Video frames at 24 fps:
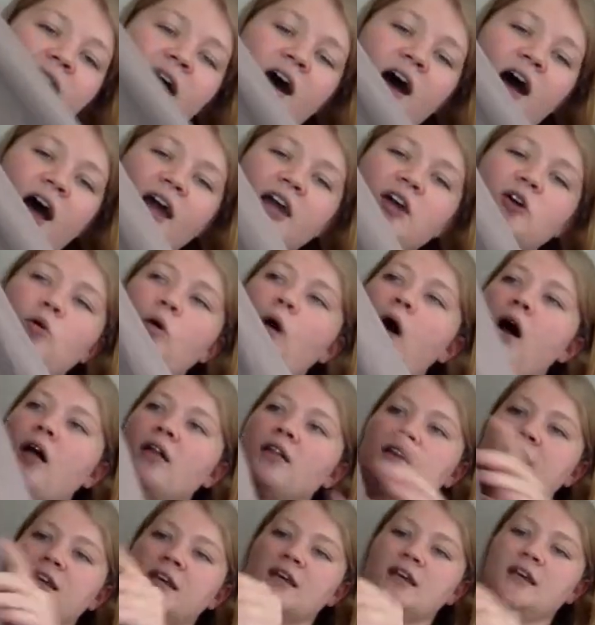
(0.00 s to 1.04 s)
High
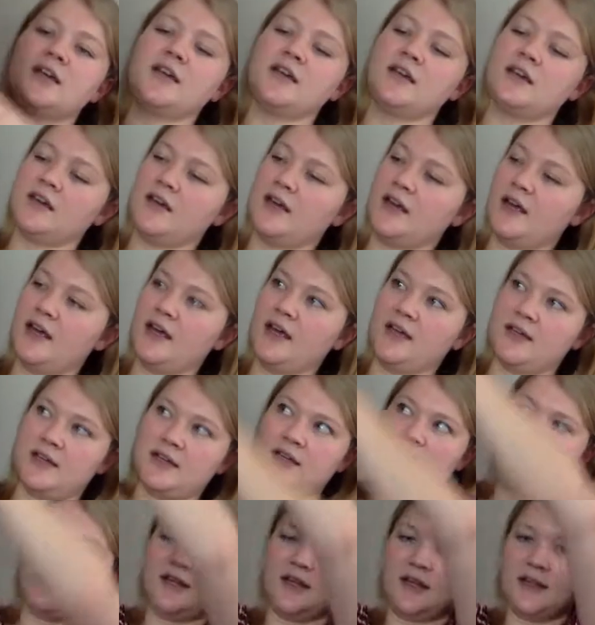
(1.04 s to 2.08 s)
quality,
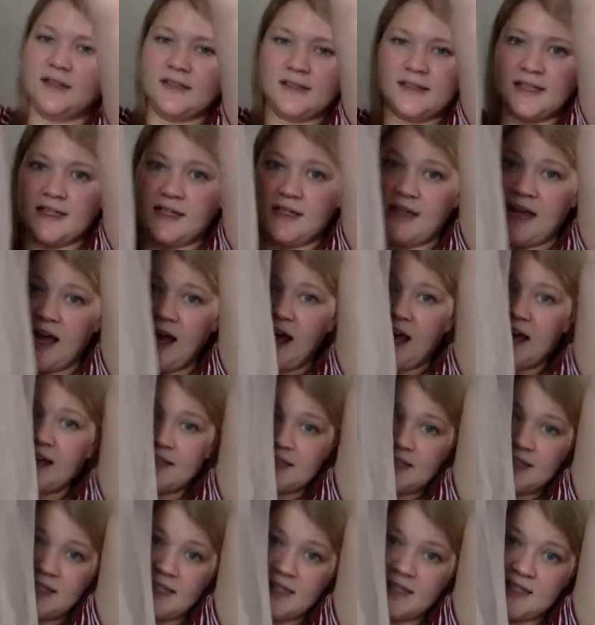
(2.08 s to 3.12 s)
it is in
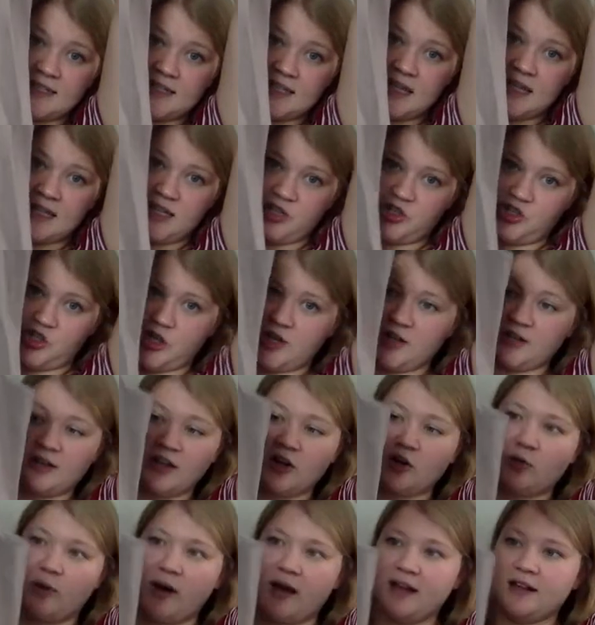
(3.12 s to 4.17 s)
excellent condition, a
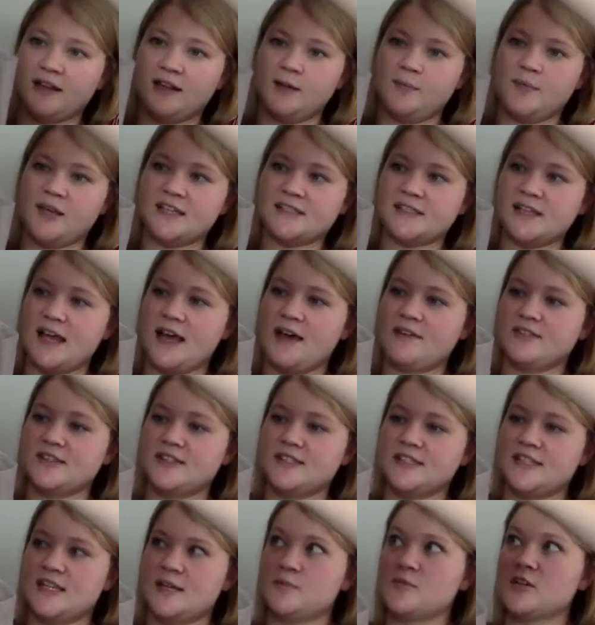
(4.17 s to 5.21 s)
little wrinkly because I haven't
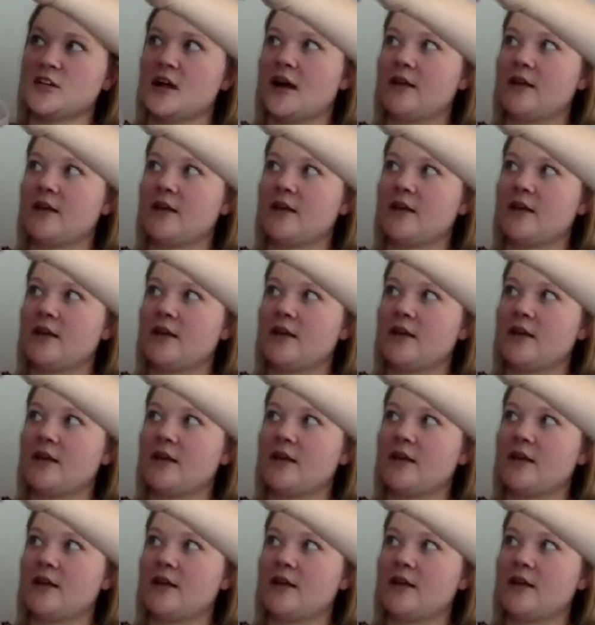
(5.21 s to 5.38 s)
steamed it